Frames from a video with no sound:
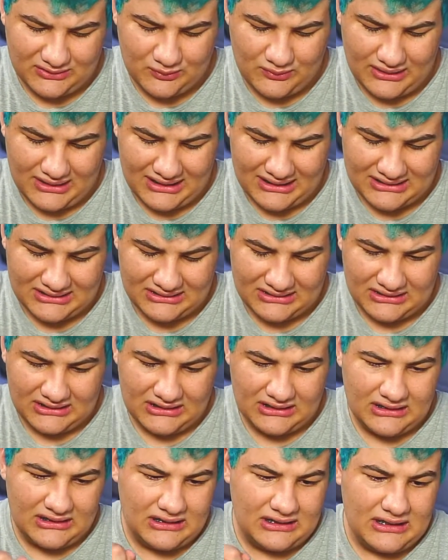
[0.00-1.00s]
whack.
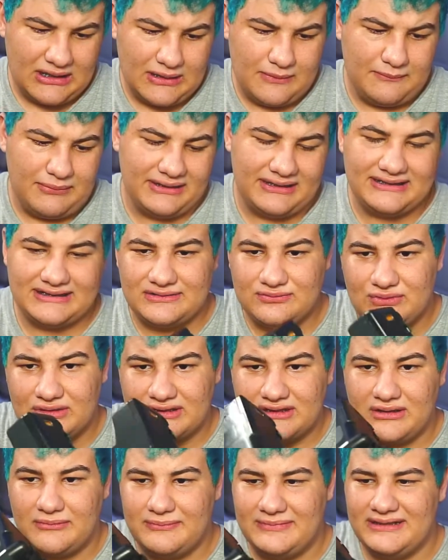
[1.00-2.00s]
But this is what
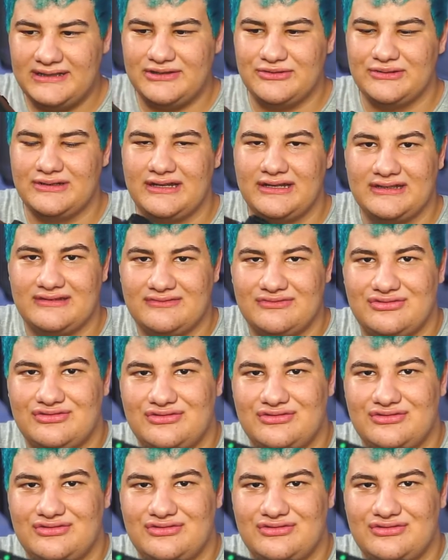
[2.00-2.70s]
got me into it, and